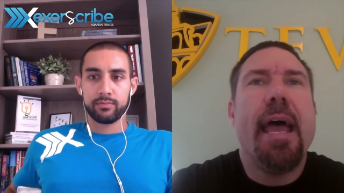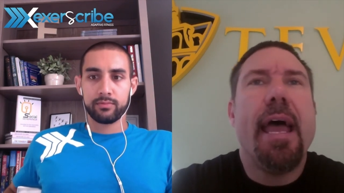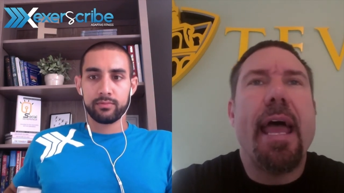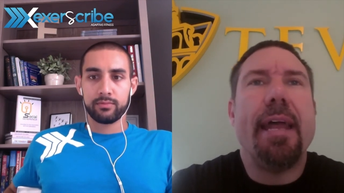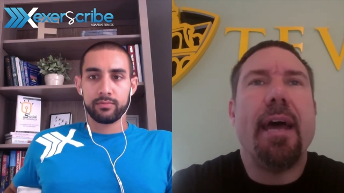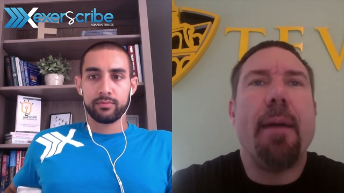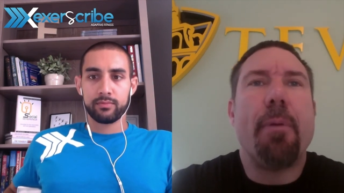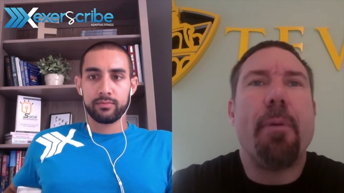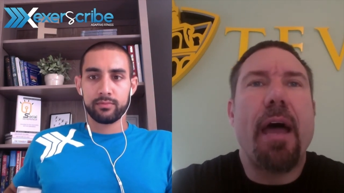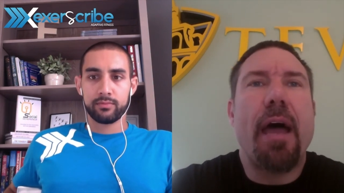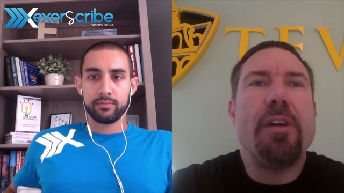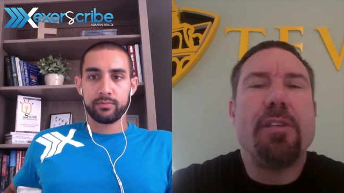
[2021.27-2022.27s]
Speaker 1: And uh, but
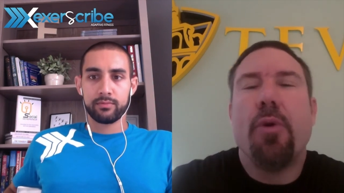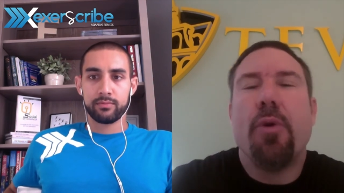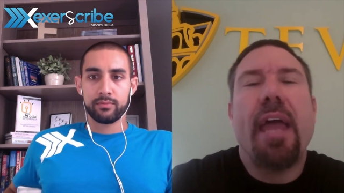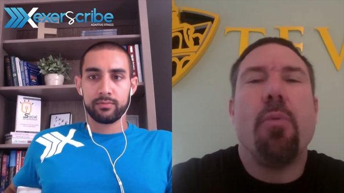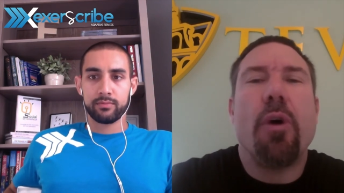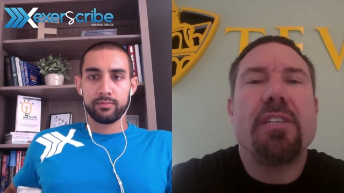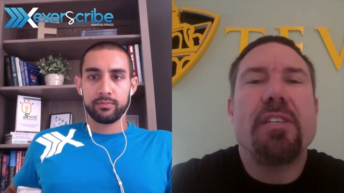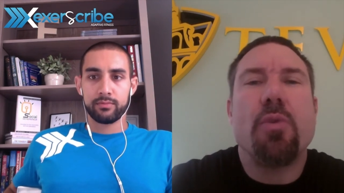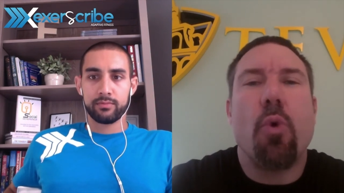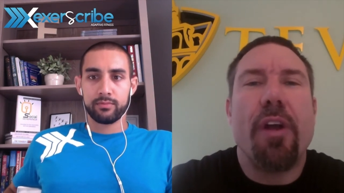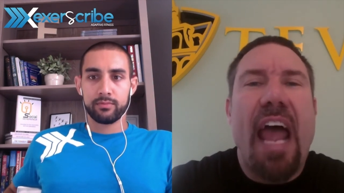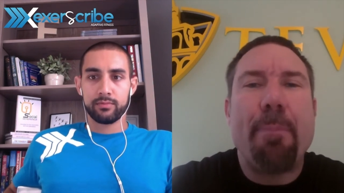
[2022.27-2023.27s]
I always knew, hey, what does the
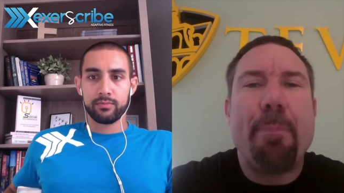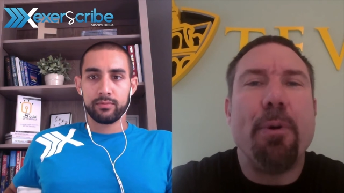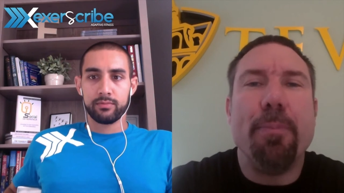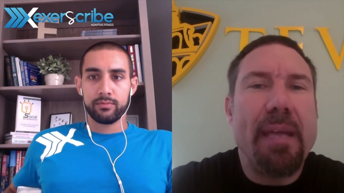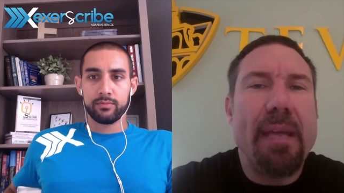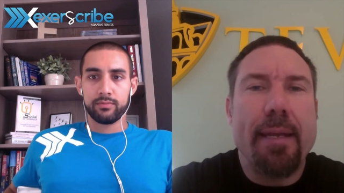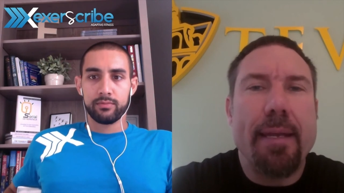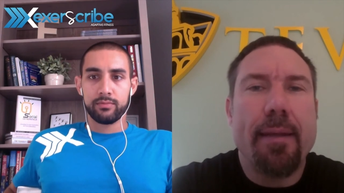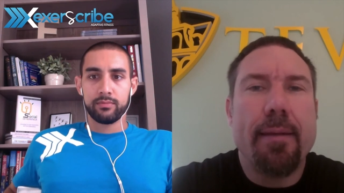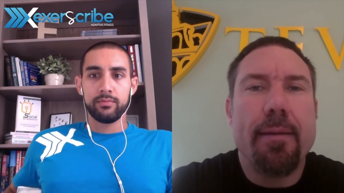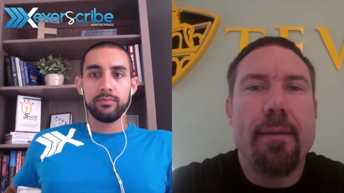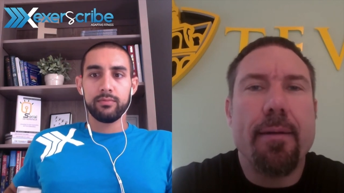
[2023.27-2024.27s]
word apple mean,
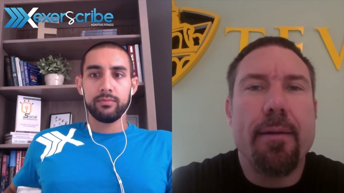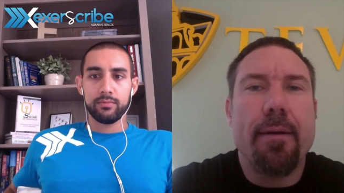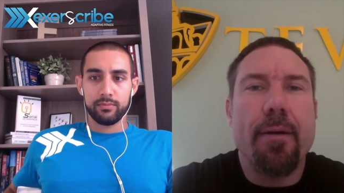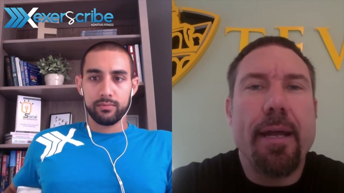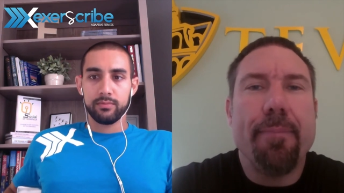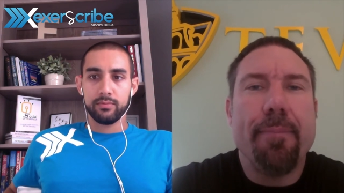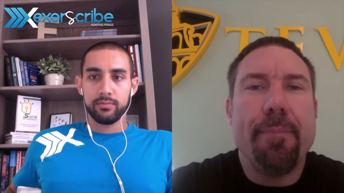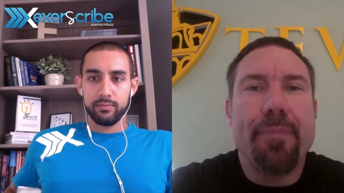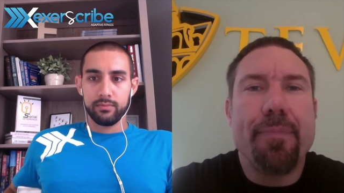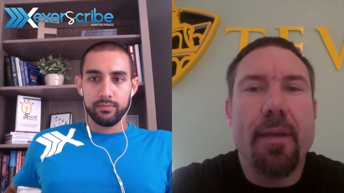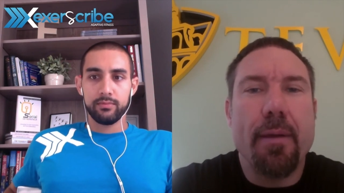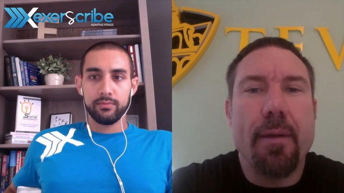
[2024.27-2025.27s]
right?
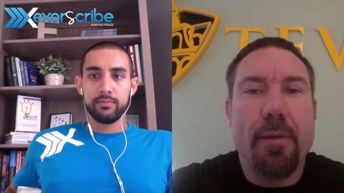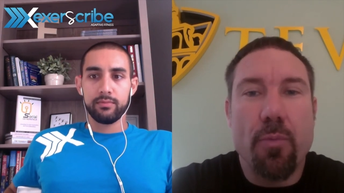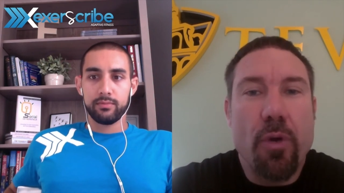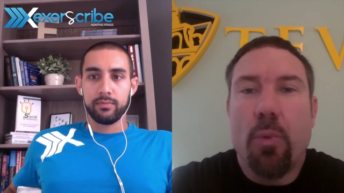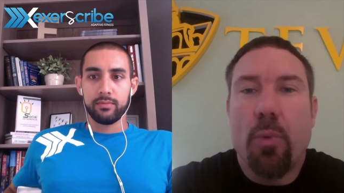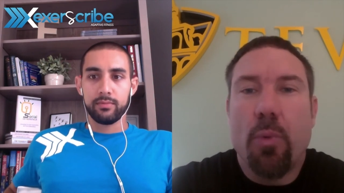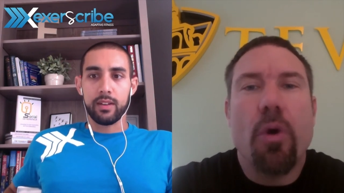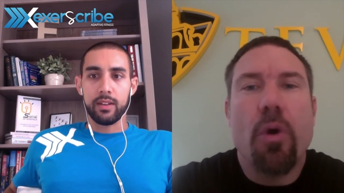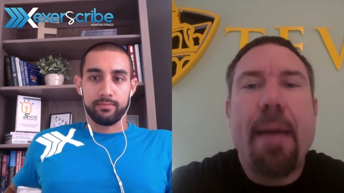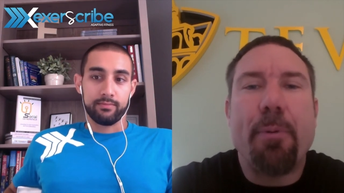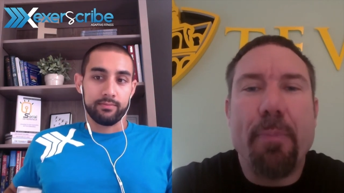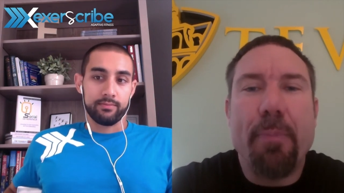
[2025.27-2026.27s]
What what does
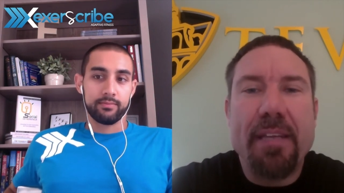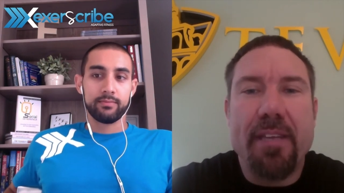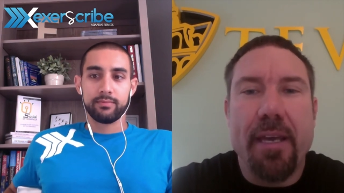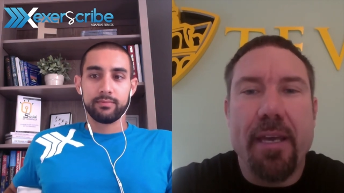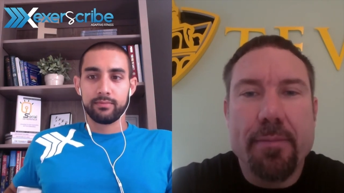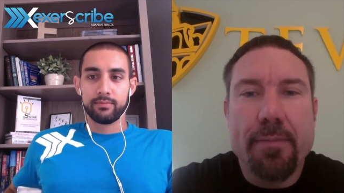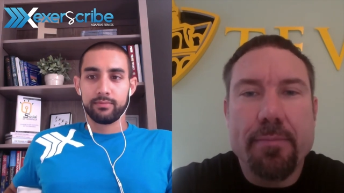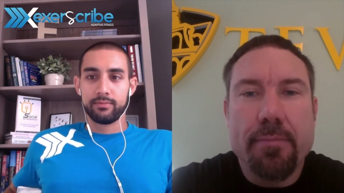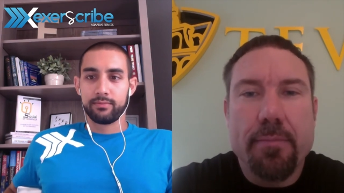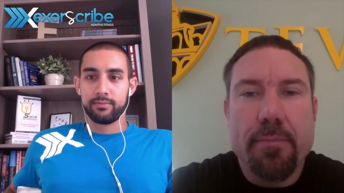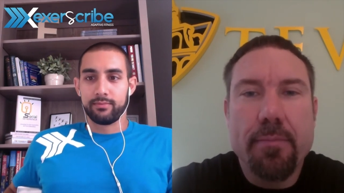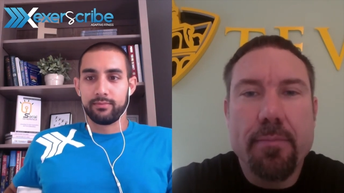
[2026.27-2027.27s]
apple mean to you?
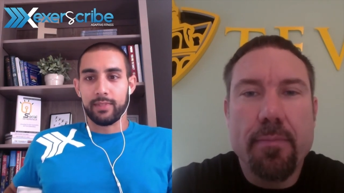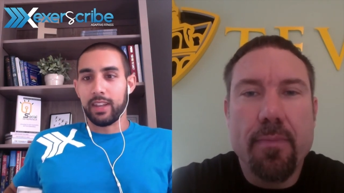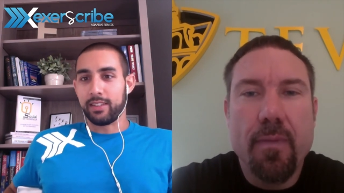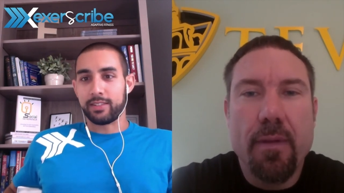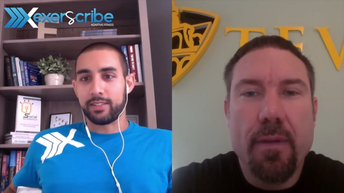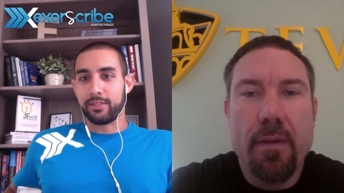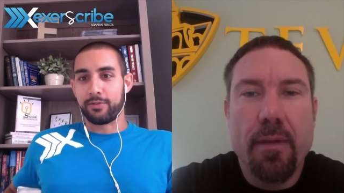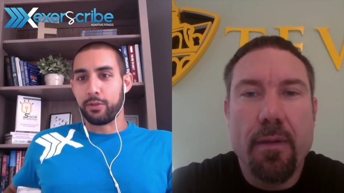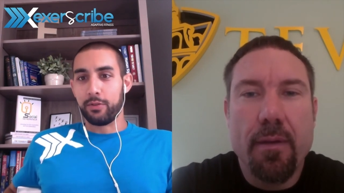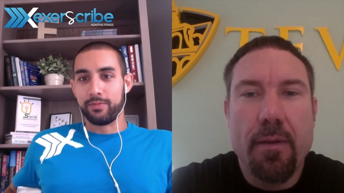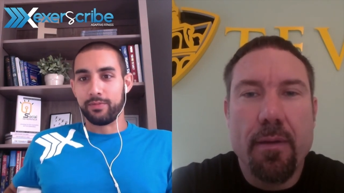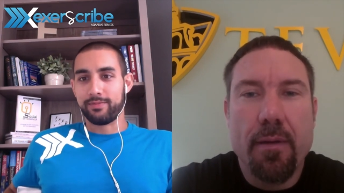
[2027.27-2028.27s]
Speaker 2: Yeah, it's a
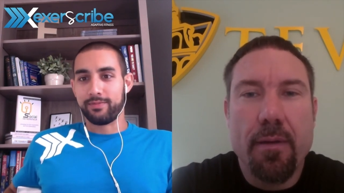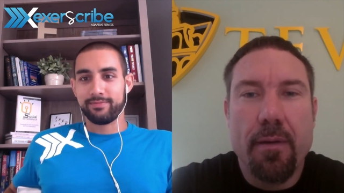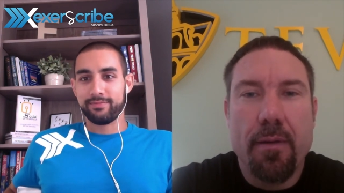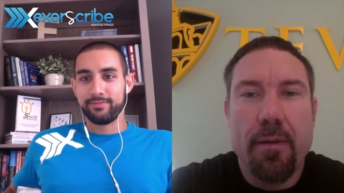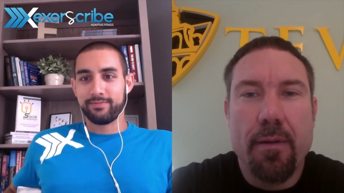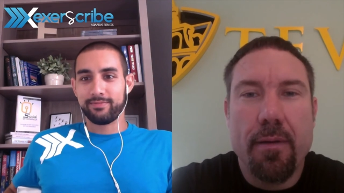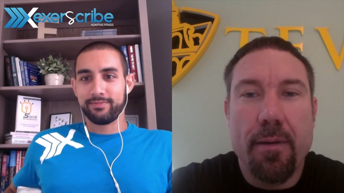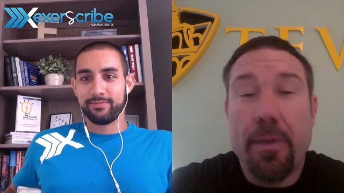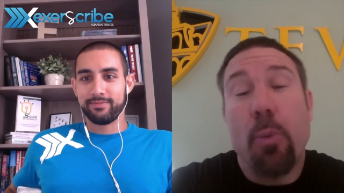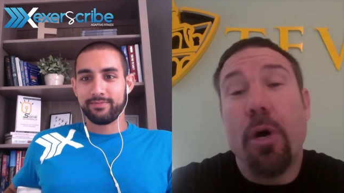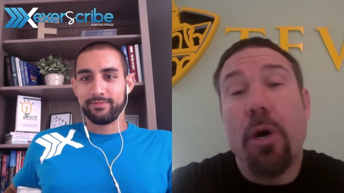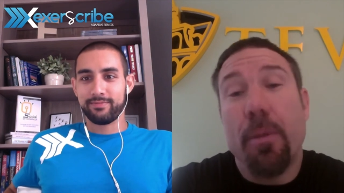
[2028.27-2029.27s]
fruit.
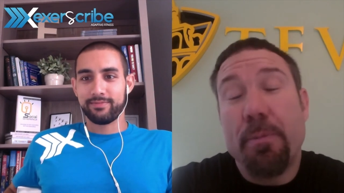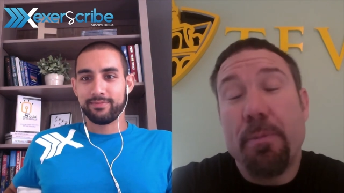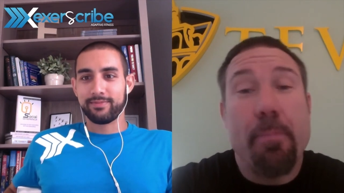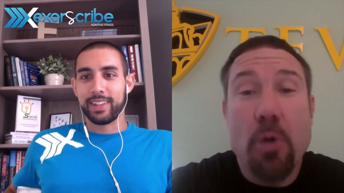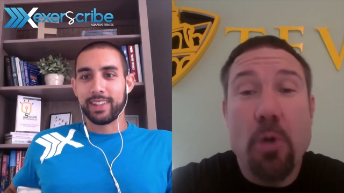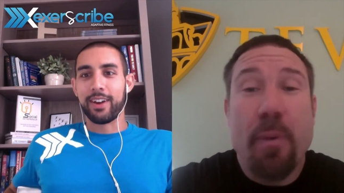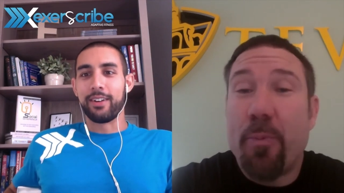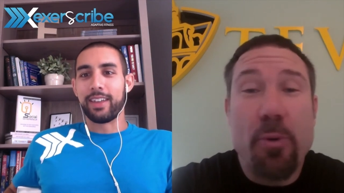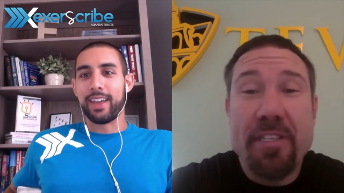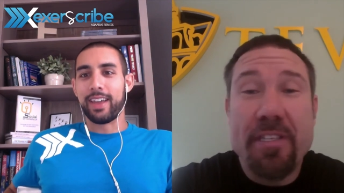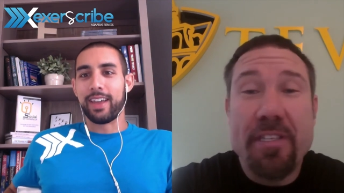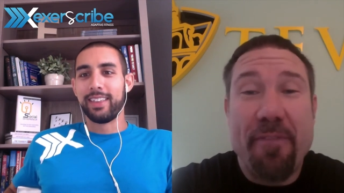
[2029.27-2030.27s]
Speaker 1: well, but see, most oh, people yeah.
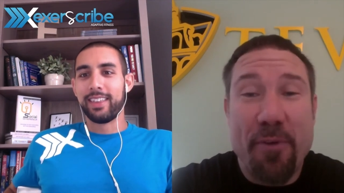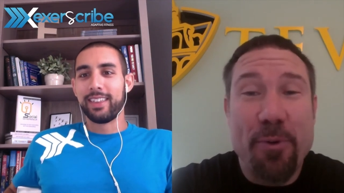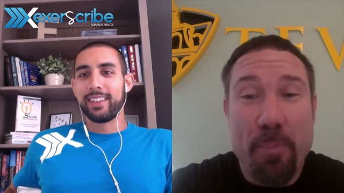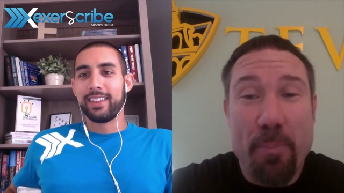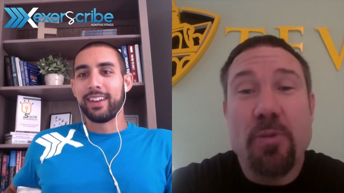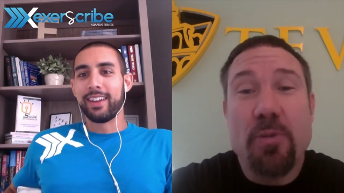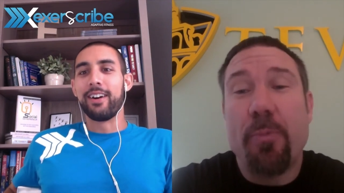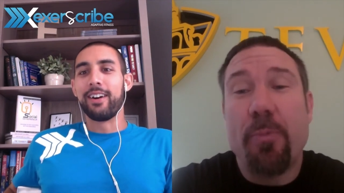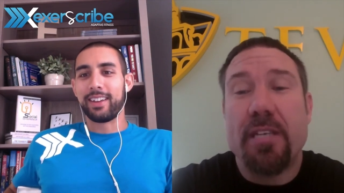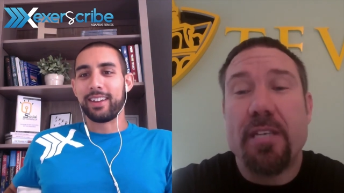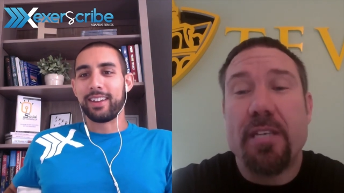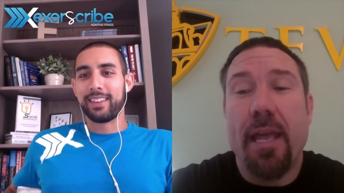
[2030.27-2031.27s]
wouldn't say fruit. Most oh, people
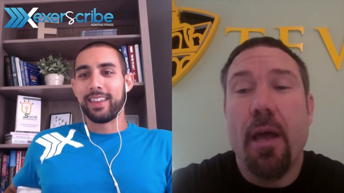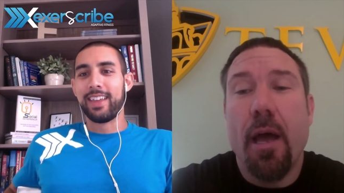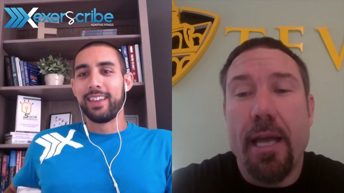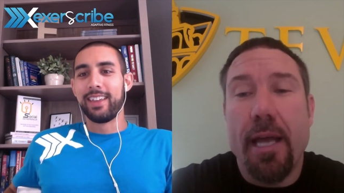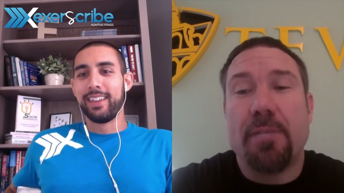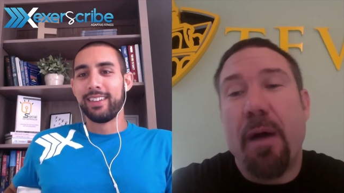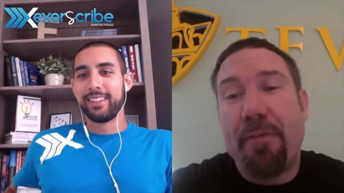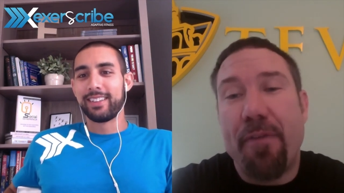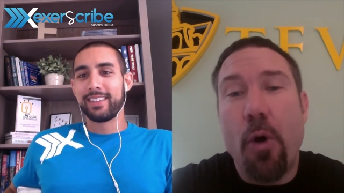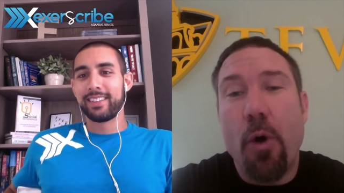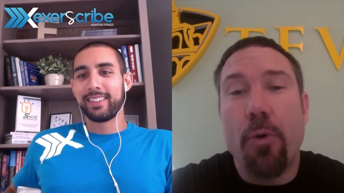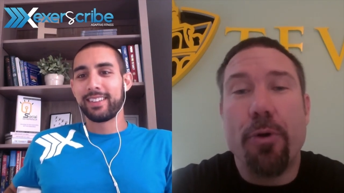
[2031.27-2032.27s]
would say it's my
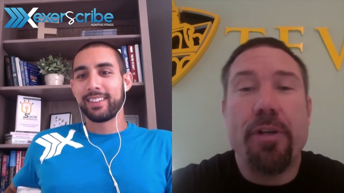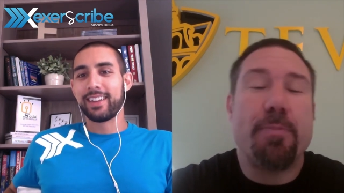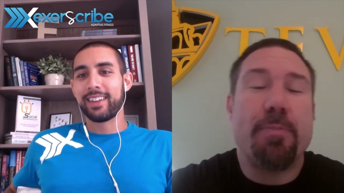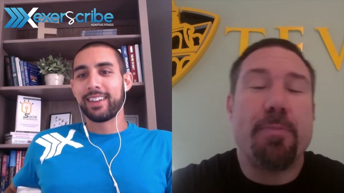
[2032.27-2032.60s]
phone or it's my